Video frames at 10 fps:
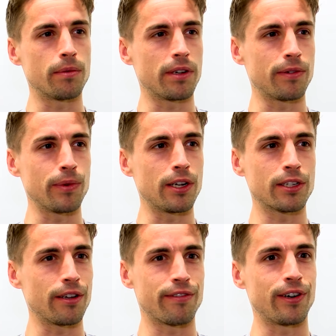and I think we
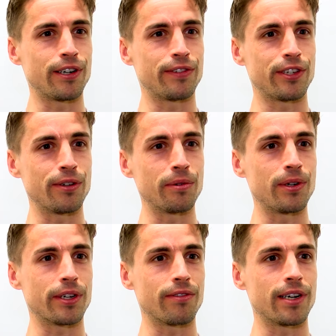lost like five two, and we're
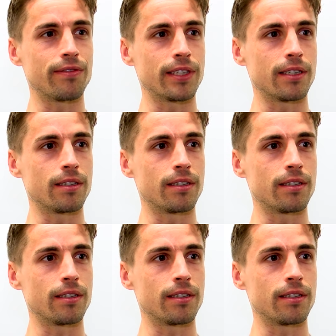looking around thinking,